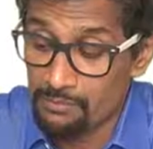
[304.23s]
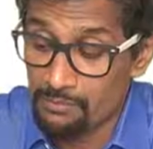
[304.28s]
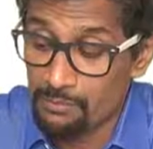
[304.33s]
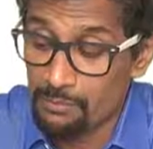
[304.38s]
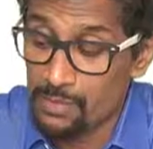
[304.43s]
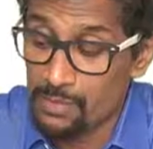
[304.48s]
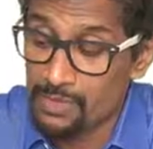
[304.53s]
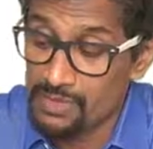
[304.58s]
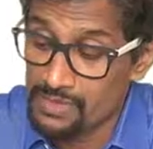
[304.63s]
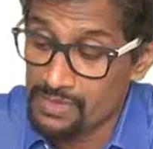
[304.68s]

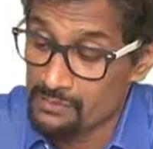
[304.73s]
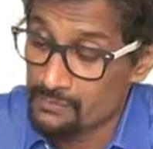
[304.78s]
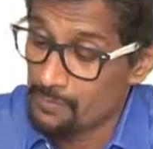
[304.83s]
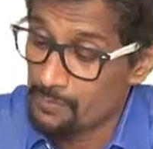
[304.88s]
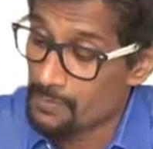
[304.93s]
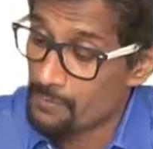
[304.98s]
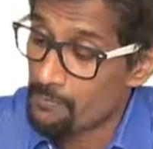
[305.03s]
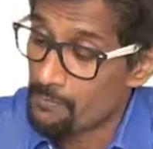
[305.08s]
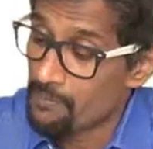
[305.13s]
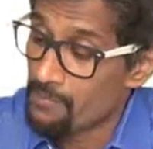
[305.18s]

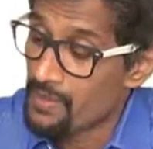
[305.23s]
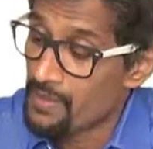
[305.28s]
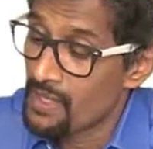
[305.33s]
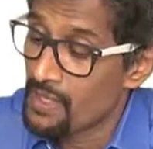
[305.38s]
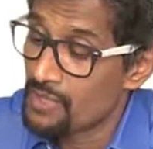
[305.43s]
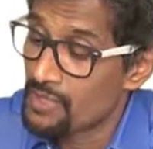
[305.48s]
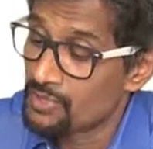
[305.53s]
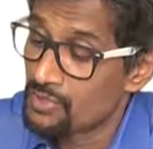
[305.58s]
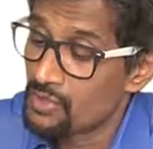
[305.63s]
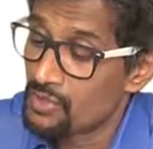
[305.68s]
principal.
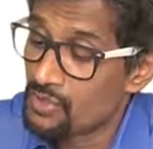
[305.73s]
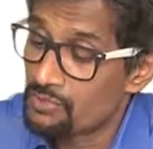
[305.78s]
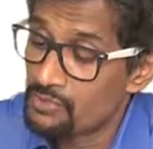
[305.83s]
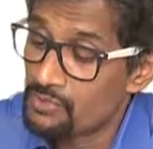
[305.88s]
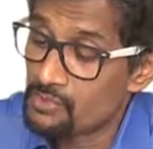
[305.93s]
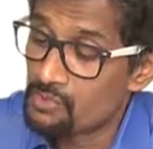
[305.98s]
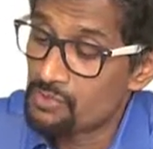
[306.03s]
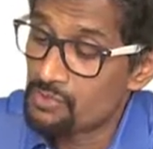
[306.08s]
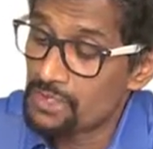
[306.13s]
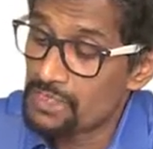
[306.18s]
So
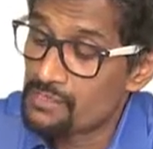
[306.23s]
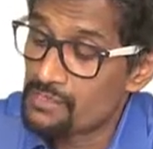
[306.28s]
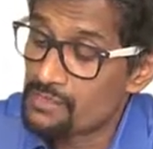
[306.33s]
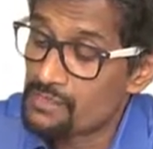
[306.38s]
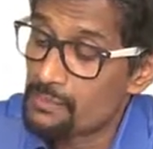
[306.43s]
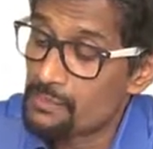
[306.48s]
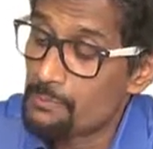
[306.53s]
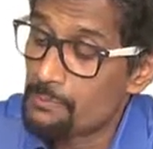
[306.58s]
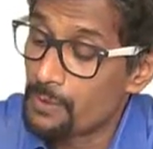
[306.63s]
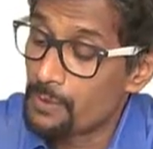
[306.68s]
difference between
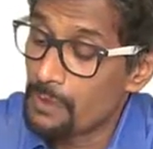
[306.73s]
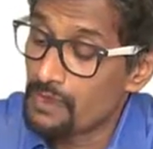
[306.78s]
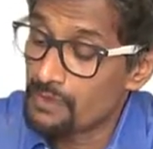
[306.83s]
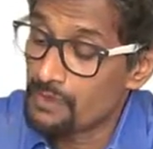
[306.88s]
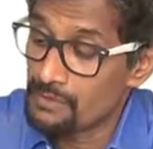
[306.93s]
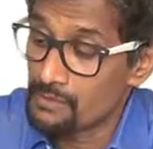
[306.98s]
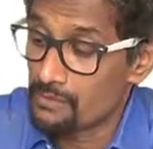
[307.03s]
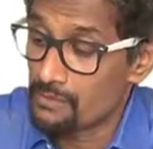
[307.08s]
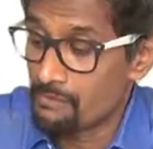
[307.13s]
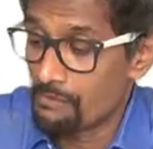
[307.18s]
simple
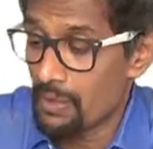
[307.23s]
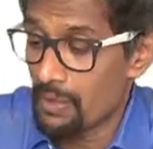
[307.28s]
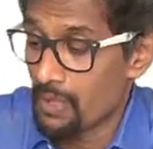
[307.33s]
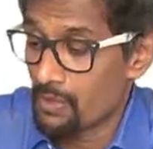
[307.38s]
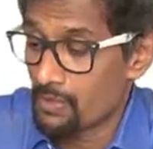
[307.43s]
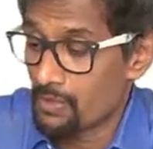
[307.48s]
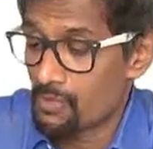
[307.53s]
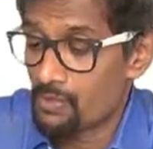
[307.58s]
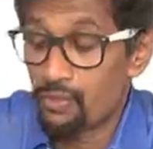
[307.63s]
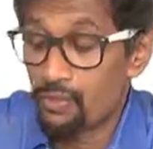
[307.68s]
and
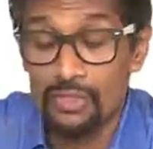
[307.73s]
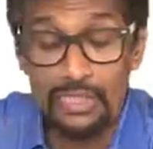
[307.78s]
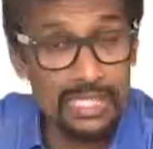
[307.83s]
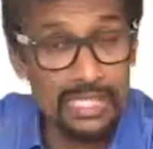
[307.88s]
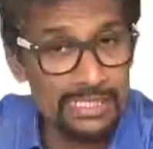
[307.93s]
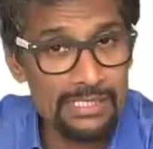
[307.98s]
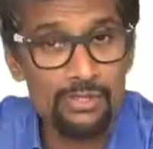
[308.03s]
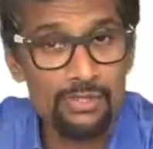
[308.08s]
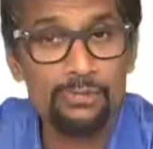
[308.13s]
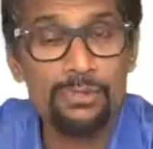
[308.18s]
compound. So it
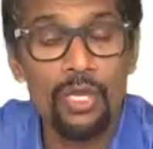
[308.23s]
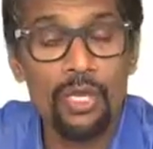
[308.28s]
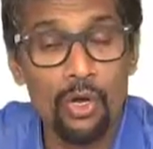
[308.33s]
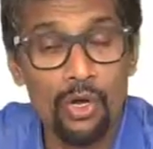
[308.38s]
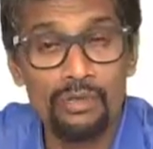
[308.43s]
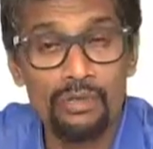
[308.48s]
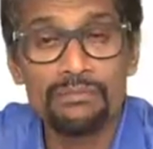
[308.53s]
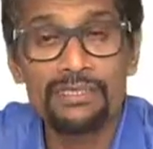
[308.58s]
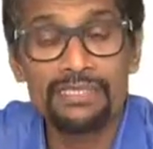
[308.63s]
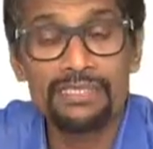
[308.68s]
has to be
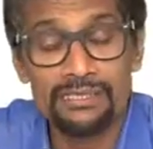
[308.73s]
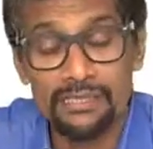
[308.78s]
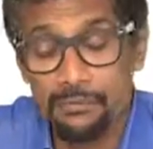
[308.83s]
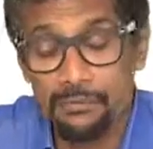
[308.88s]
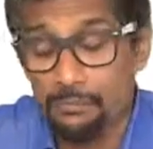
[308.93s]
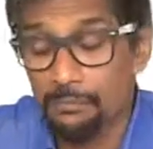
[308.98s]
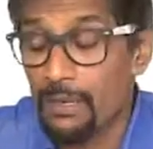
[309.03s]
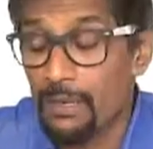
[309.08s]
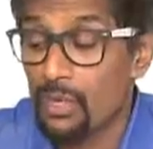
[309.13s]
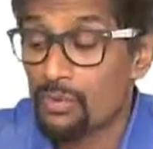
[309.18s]
always
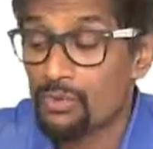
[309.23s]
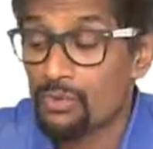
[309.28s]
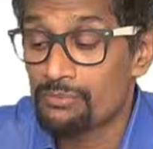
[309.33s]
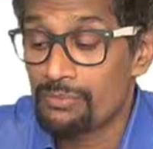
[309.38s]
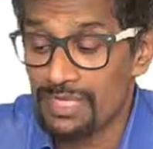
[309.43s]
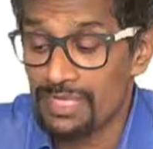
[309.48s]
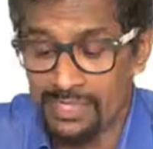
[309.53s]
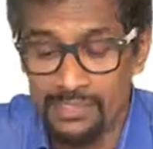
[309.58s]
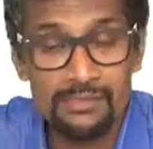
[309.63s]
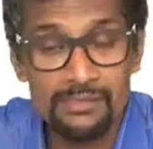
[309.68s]
compound
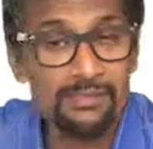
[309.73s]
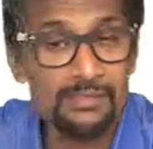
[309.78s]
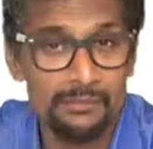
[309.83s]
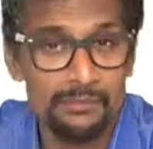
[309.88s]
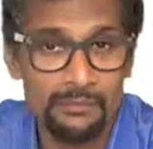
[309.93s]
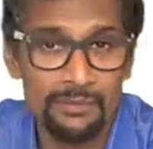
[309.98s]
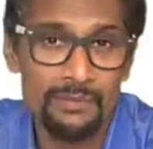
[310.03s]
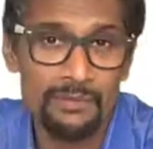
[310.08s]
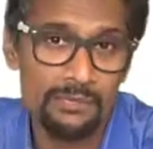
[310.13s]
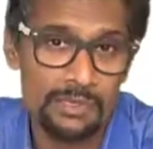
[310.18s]
minus
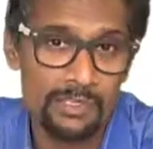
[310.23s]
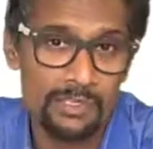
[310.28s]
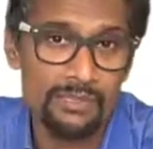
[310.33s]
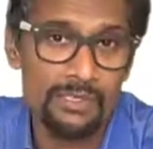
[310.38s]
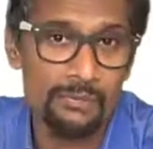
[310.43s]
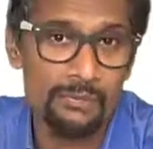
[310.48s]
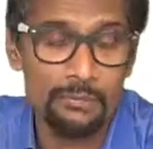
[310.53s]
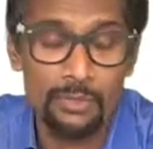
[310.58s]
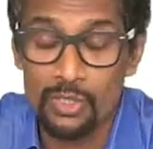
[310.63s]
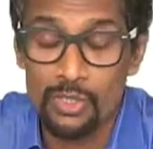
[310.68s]
simple because
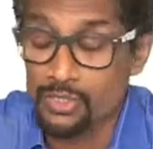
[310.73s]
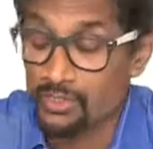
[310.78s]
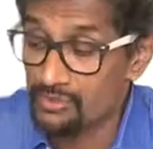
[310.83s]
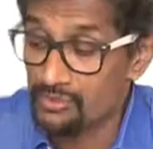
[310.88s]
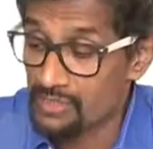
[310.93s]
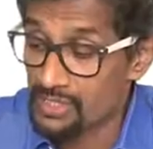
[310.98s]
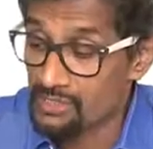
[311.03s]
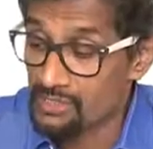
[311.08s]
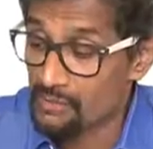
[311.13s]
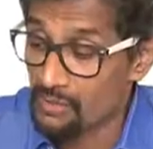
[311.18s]
compound
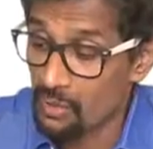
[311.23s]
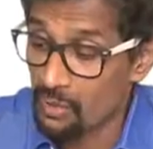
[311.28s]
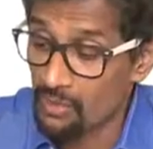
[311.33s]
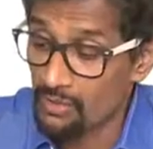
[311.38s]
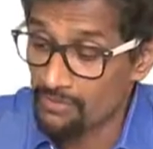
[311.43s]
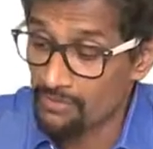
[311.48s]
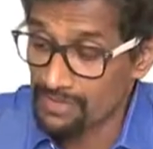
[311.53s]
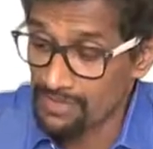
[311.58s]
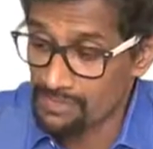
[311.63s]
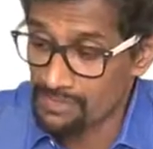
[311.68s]
interest will
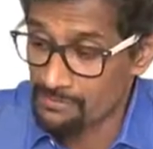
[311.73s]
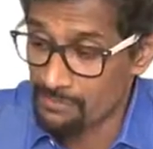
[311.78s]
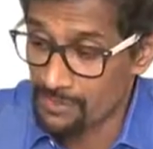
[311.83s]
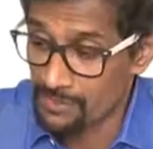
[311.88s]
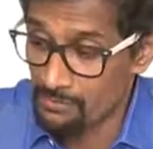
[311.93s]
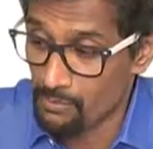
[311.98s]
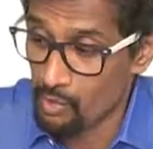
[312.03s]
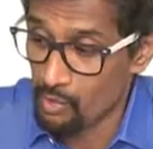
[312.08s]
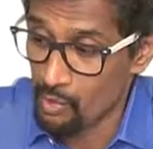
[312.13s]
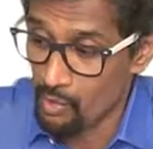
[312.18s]
always be
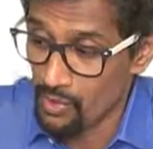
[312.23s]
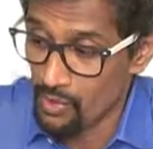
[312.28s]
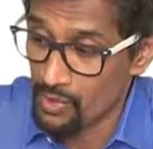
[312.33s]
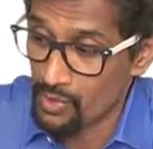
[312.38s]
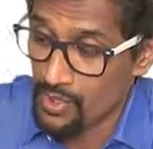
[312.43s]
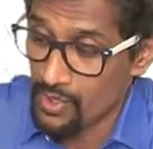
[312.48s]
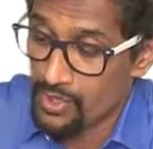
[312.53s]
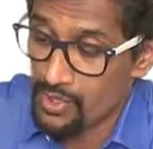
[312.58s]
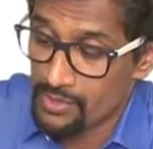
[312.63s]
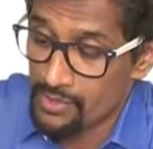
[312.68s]
more.
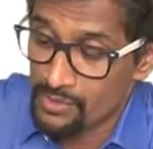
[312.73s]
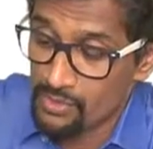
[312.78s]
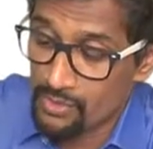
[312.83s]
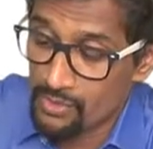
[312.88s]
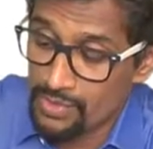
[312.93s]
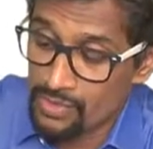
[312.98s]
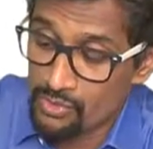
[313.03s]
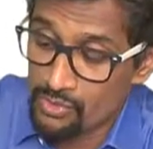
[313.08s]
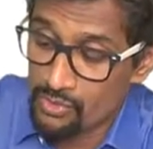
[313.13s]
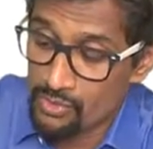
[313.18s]
So
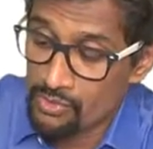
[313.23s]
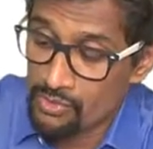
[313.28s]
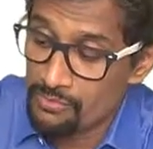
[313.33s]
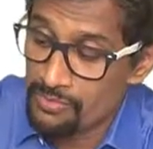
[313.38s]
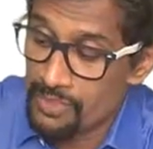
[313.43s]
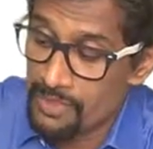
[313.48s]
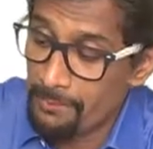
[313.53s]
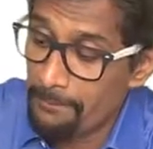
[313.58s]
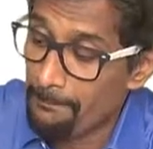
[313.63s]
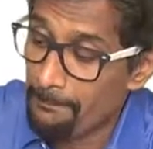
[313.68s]
it's going to
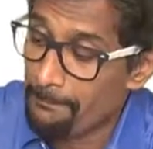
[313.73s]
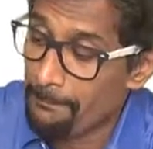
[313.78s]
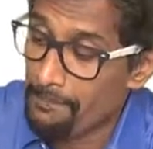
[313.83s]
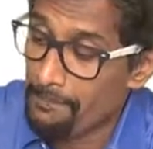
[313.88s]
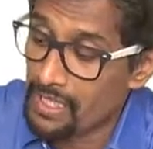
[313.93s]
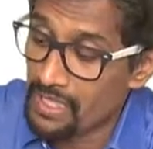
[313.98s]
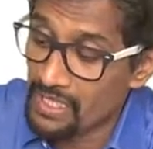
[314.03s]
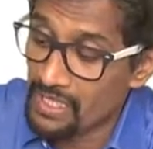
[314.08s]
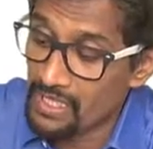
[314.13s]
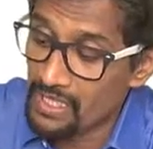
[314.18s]
be
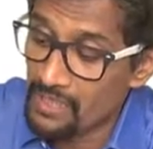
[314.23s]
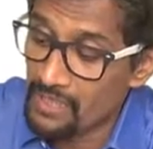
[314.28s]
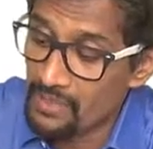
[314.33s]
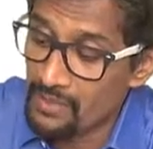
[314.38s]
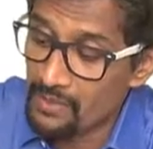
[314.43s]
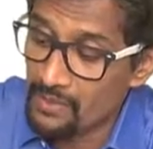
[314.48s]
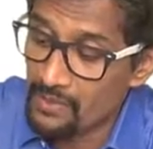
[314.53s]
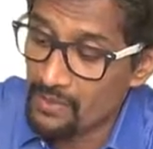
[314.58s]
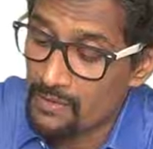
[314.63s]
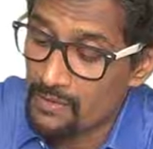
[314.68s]
P
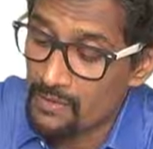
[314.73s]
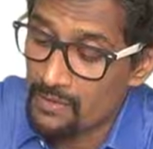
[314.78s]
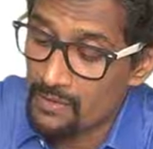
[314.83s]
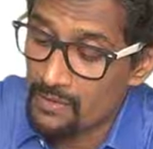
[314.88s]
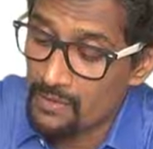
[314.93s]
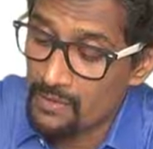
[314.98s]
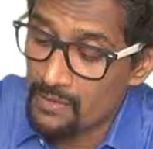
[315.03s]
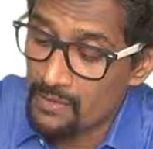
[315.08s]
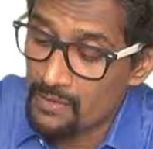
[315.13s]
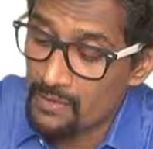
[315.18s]

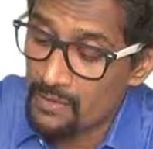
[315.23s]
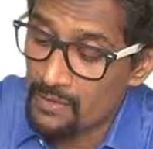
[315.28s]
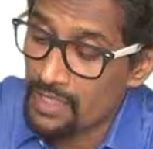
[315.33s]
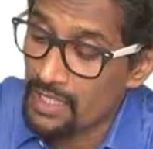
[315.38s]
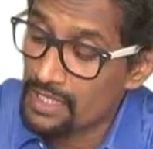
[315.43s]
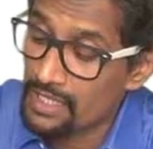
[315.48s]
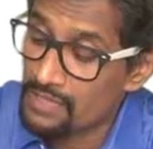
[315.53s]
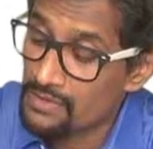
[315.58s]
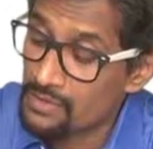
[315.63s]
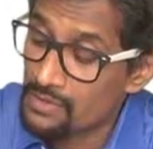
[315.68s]

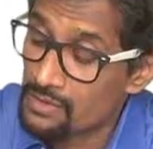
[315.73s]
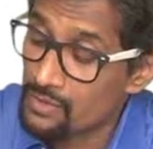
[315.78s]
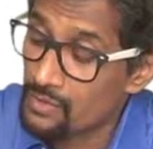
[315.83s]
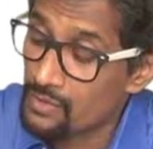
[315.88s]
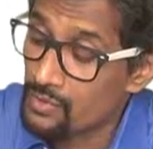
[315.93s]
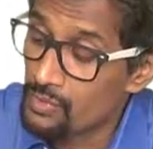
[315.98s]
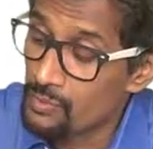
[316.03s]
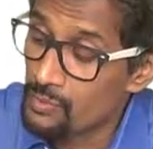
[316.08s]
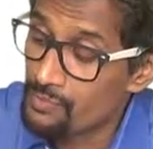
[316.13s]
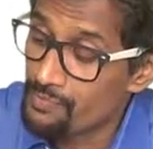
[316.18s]

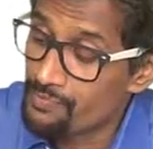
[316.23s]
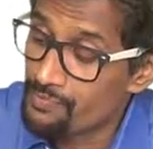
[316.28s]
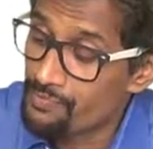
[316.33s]
into